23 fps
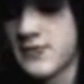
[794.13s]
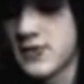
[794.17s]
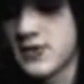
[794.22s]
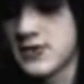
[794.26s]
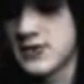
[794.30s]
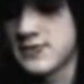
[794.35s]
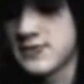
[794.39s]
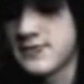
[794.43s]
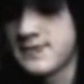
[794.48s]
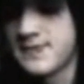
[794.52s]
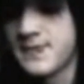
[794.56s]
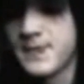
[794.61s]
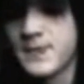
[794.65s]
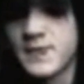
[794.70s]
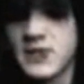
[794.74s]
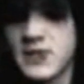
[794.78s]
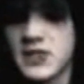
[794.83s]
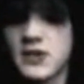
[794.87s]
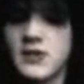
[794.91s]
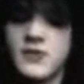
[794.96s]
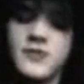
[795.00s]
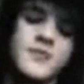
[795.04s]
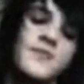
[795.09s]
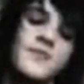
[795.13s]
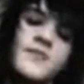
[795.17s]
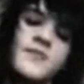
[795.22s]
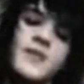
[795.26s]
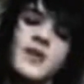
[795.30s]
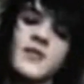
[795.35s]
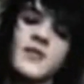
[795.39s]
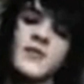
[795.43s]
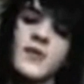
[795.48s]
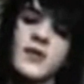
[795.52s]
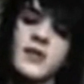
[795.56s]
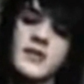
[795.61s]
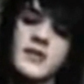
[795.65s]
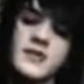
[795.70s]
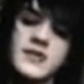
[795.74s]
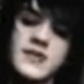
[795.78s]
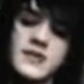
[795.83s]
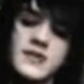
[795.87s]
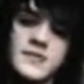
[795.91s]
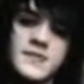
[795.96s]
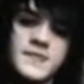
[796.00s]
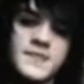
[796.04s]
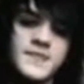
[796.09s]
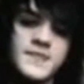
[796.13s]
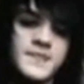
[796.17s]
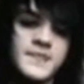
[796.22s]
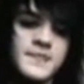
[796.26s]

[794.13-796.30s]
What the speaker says: reason. So either one of those two.